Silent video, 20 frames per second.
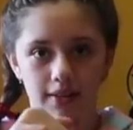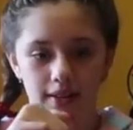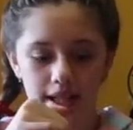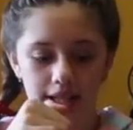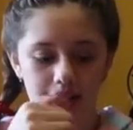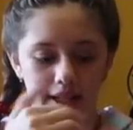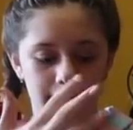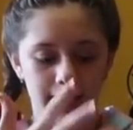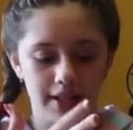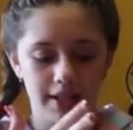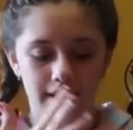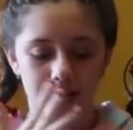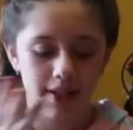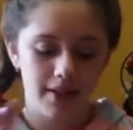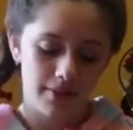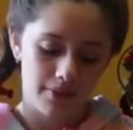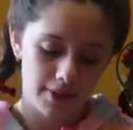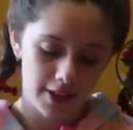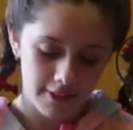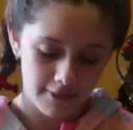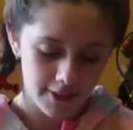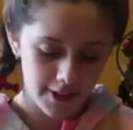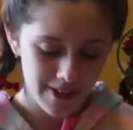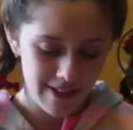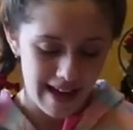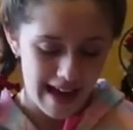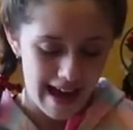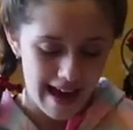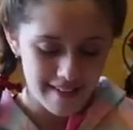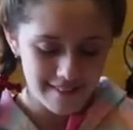like whatever
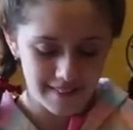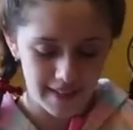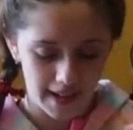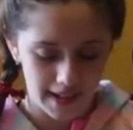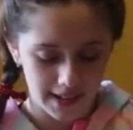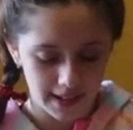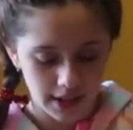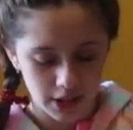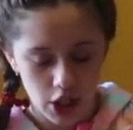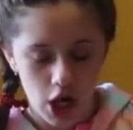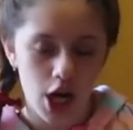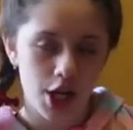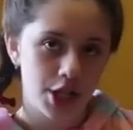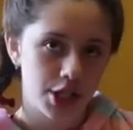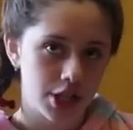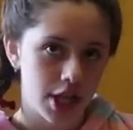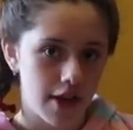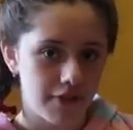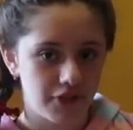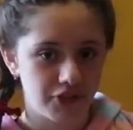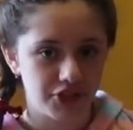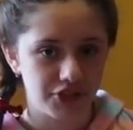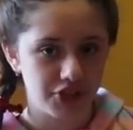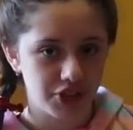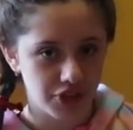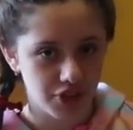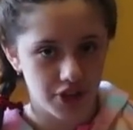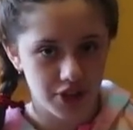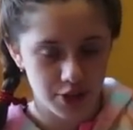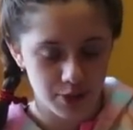you have that charges off of the
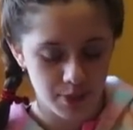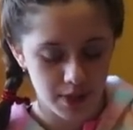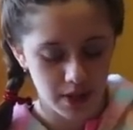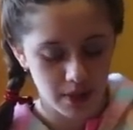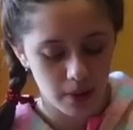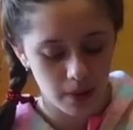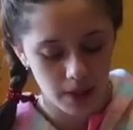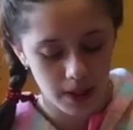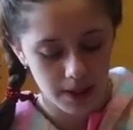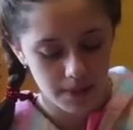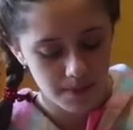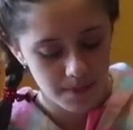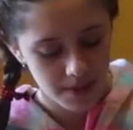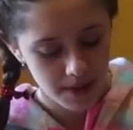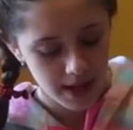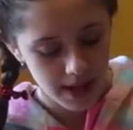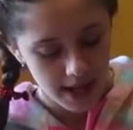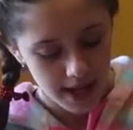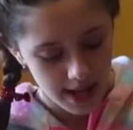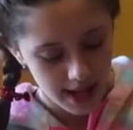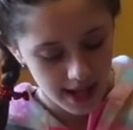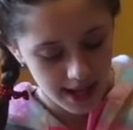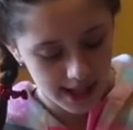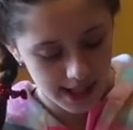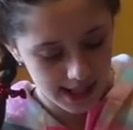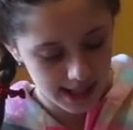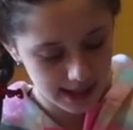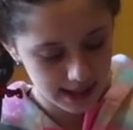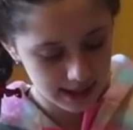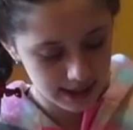USB cord.
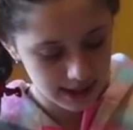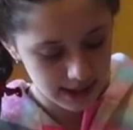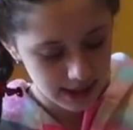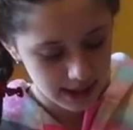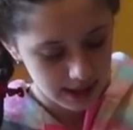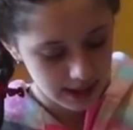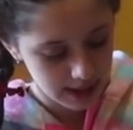And